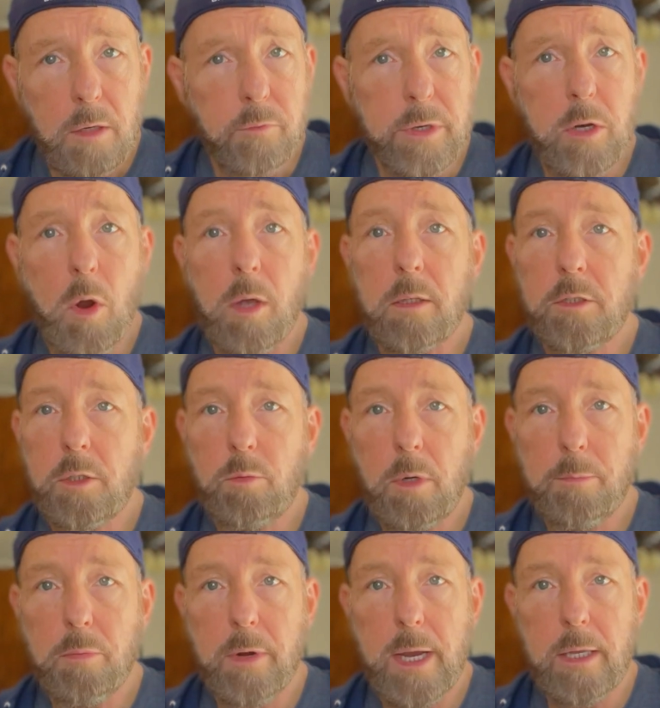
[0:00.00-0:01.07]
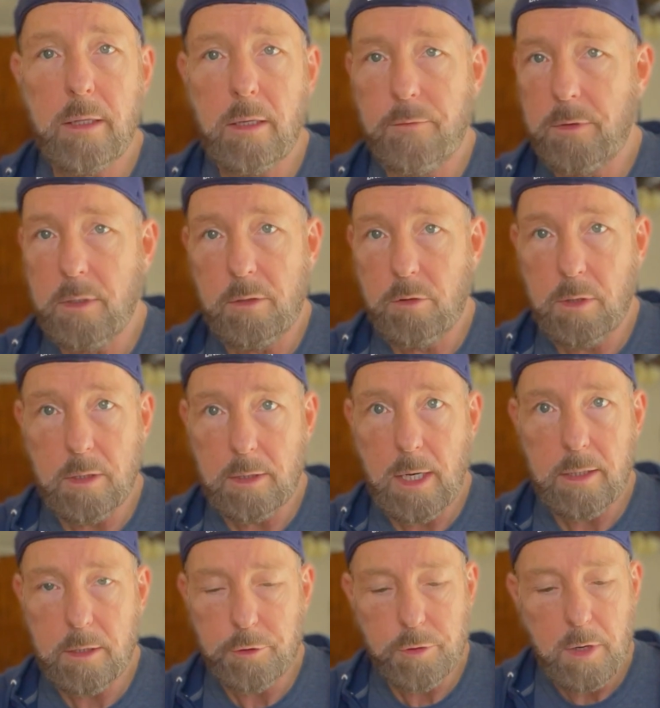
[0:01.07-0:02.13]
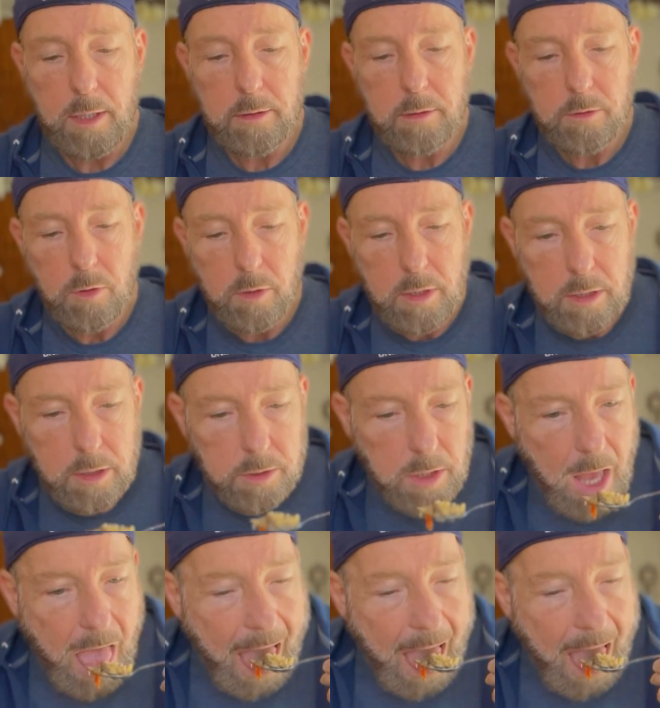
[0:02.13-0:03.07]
Regardless of what brand, if you decide to try sardines,